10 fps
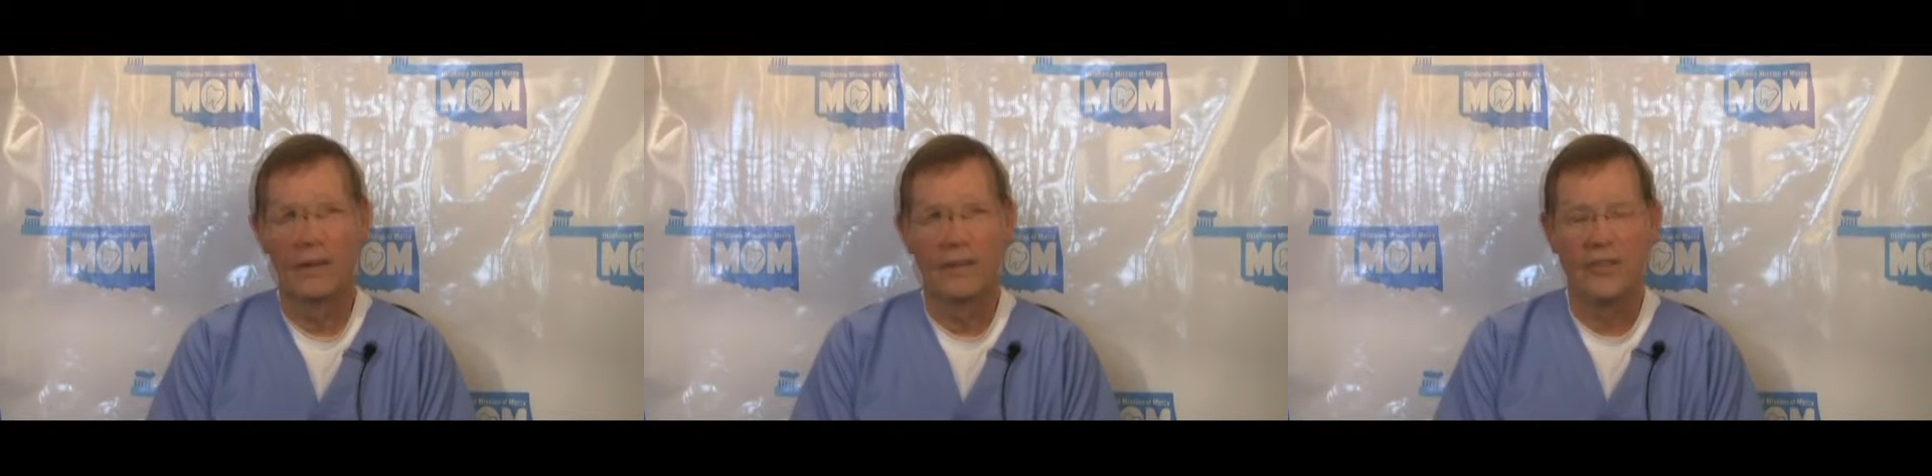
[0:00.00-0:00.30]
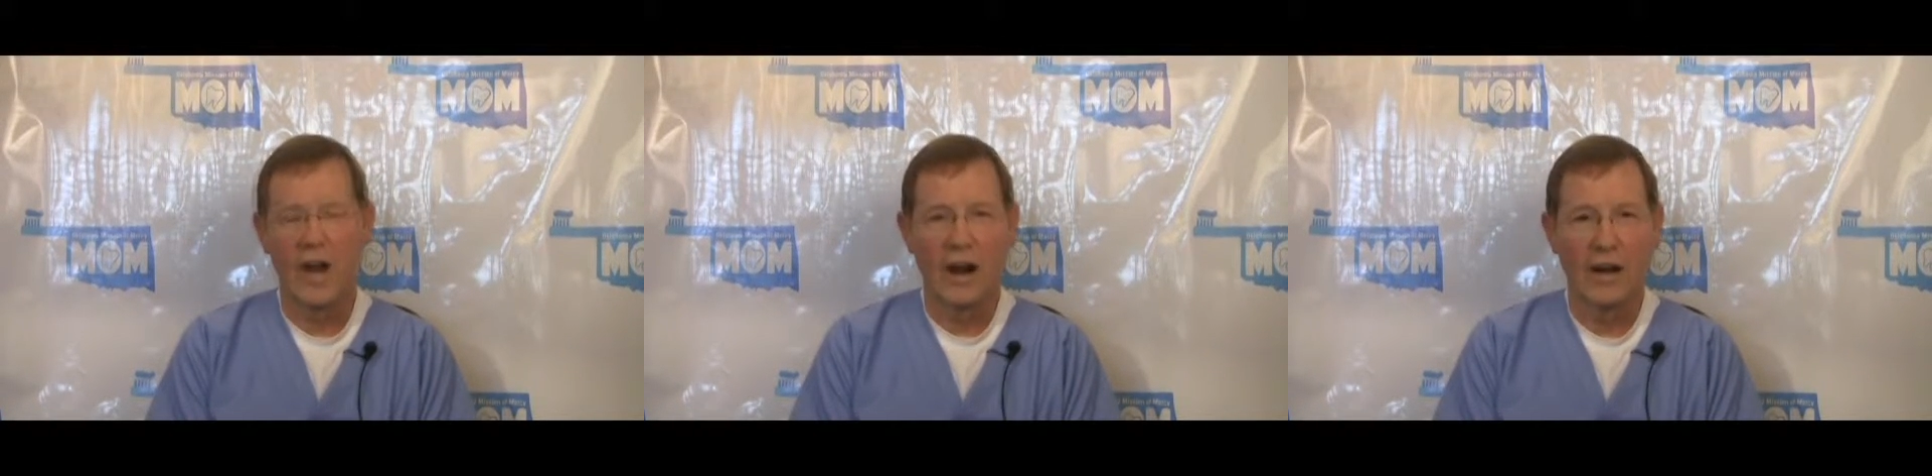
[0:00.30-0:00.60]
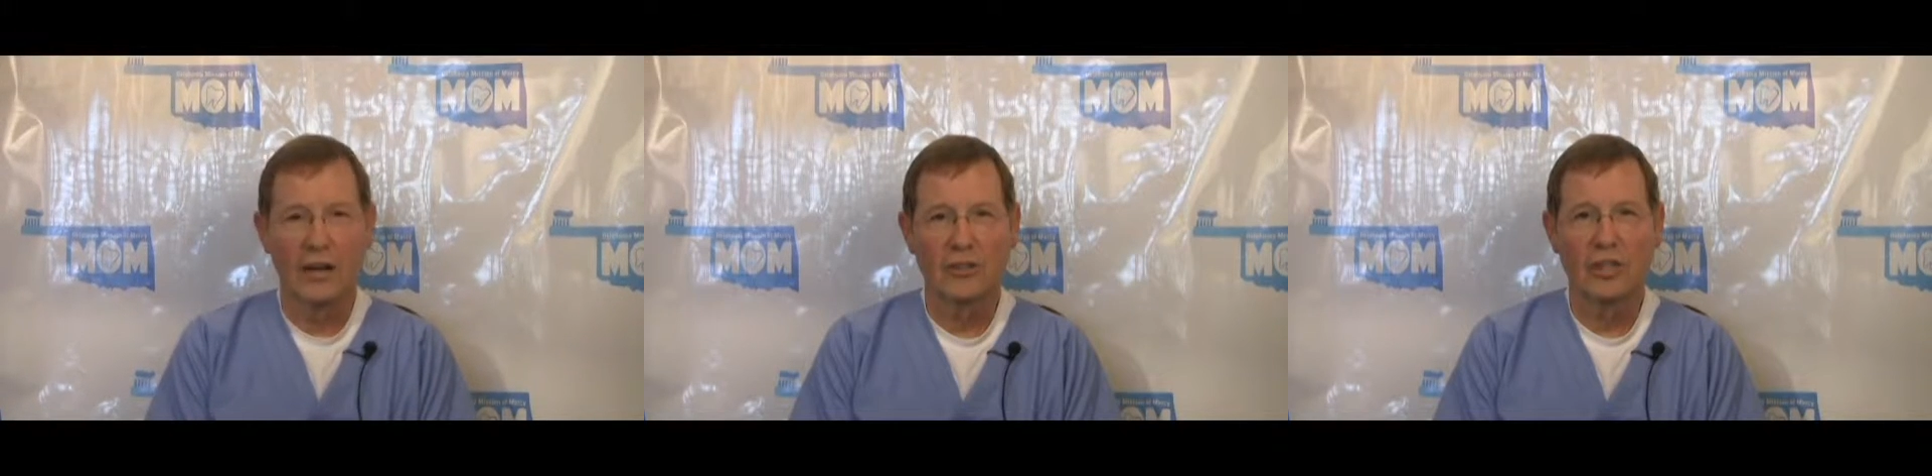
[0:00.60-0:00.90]
It is not
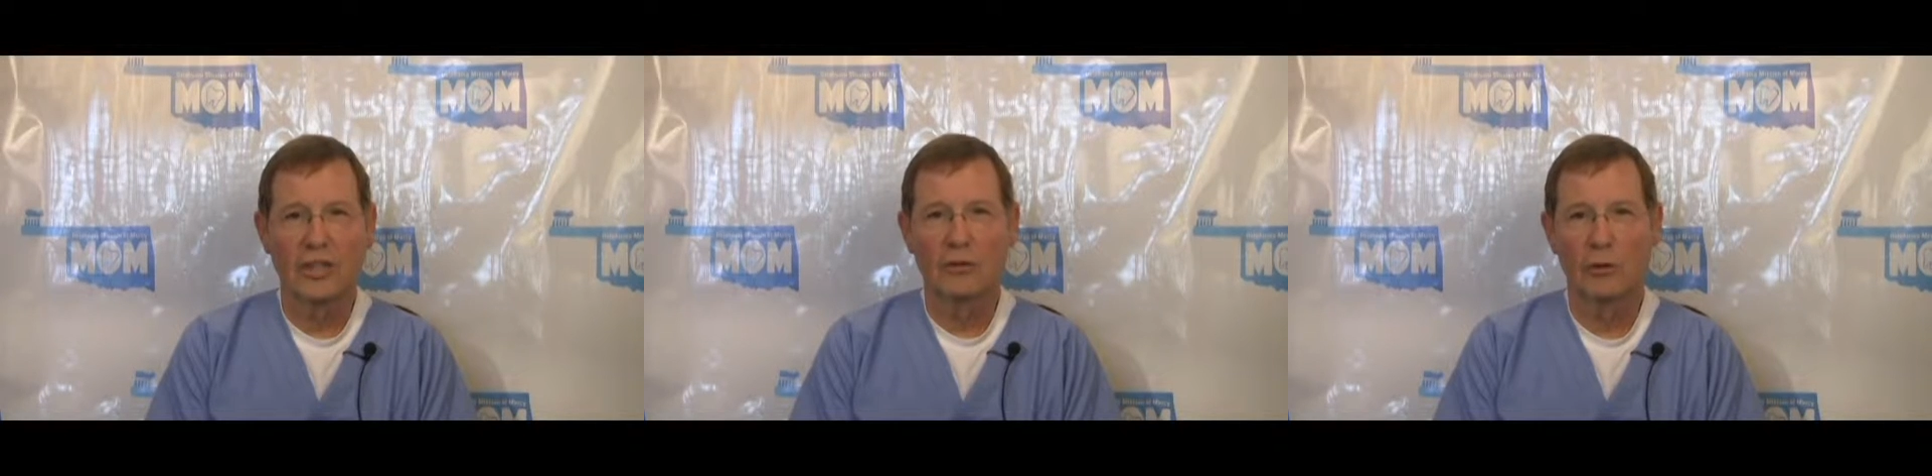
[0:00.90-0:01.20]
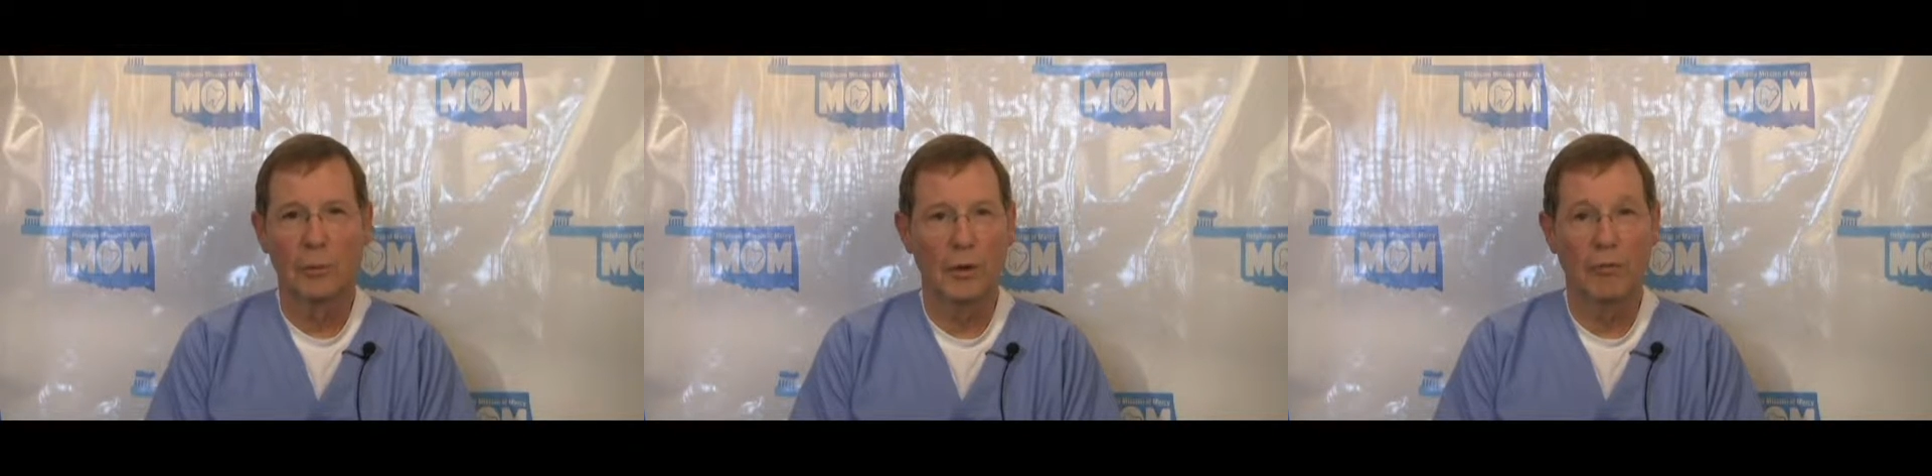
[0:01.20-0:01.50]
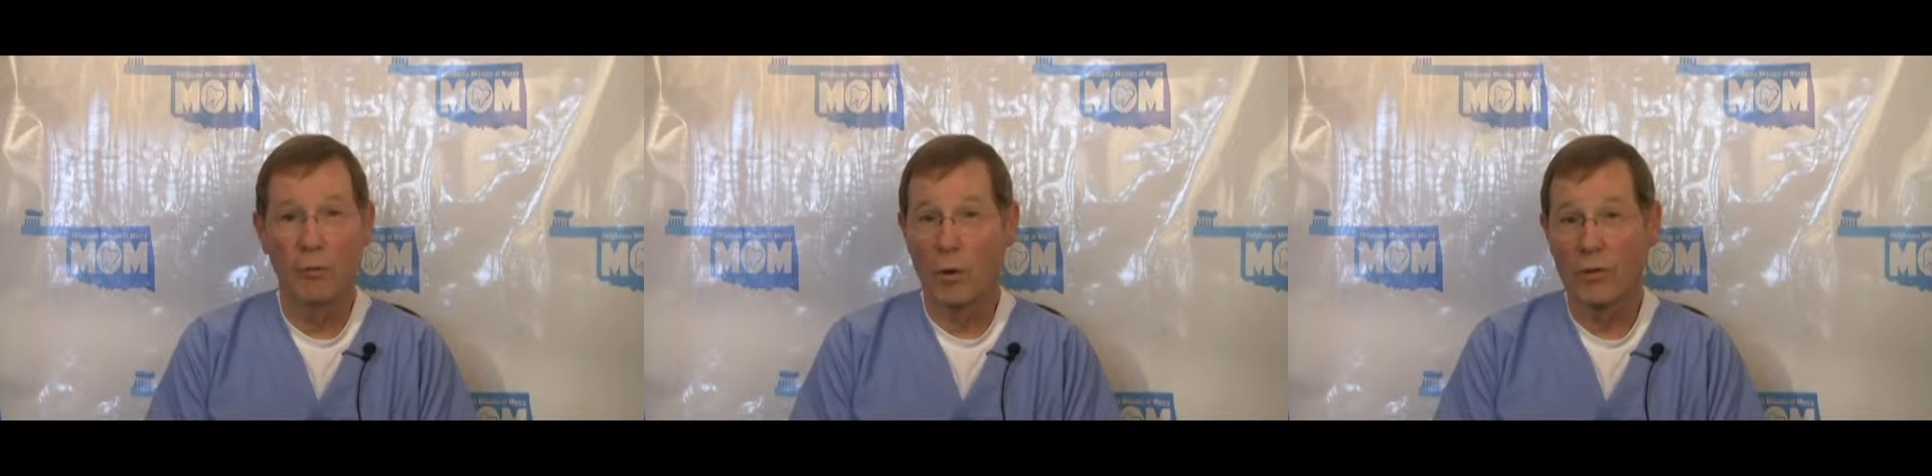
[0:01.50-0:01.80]
our intent to
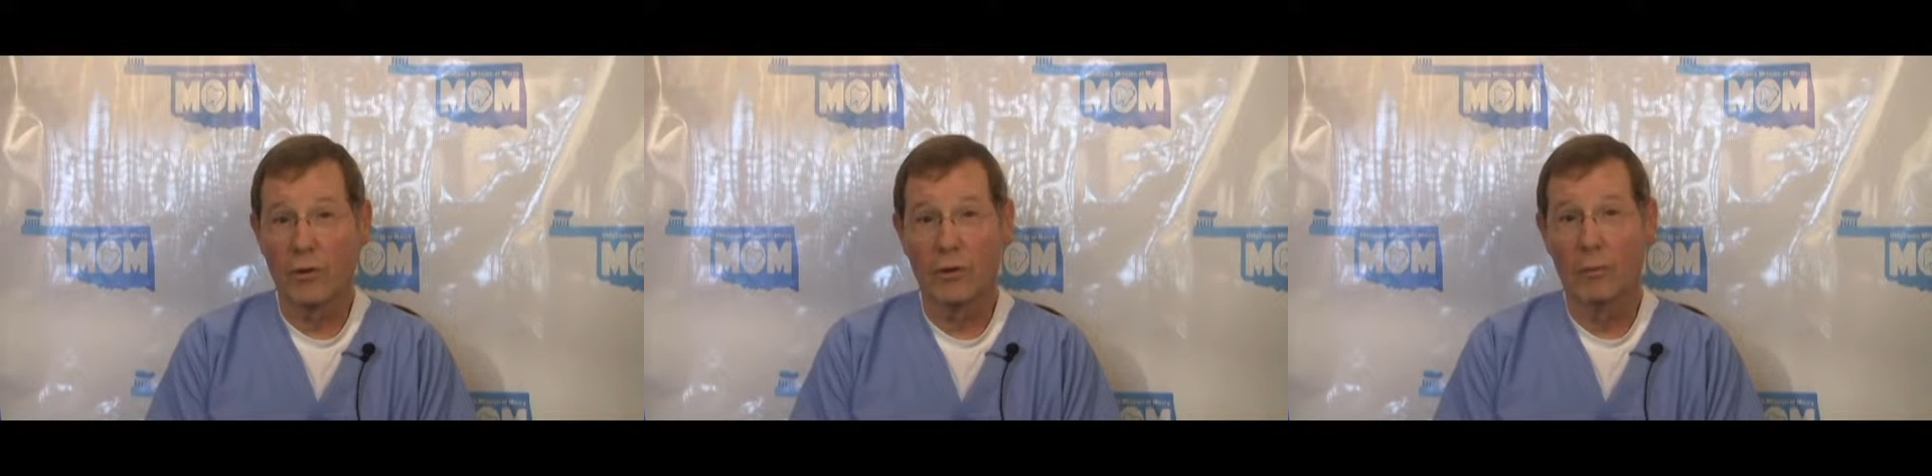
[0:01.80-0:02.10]
remove 4/3